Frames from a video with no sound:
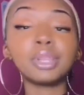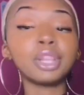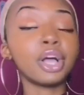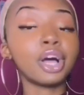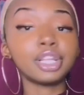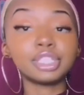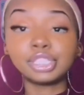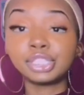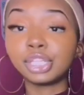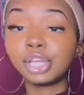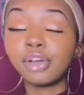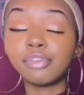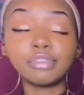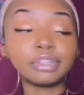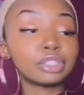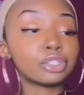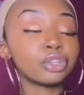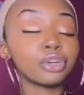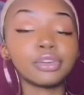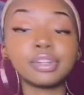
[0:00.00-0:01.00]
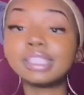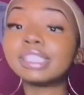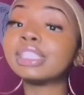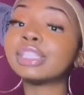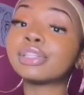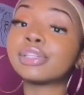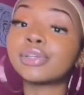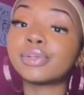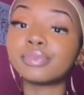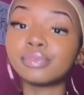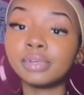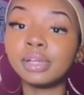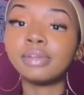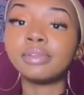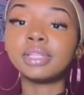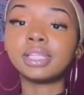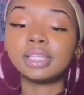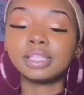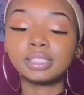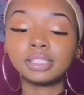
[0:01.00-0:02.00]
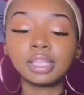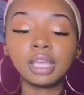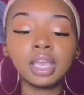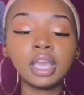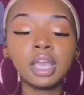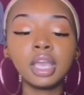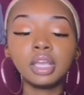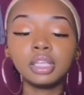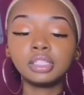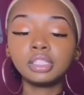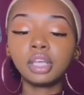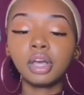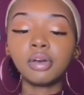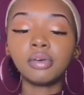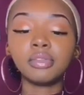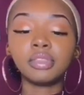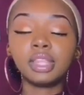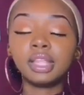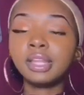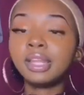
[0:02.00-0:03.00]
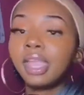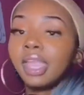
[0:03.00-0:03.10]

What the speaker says: Blonde Shell Victoria's Secret realness. So the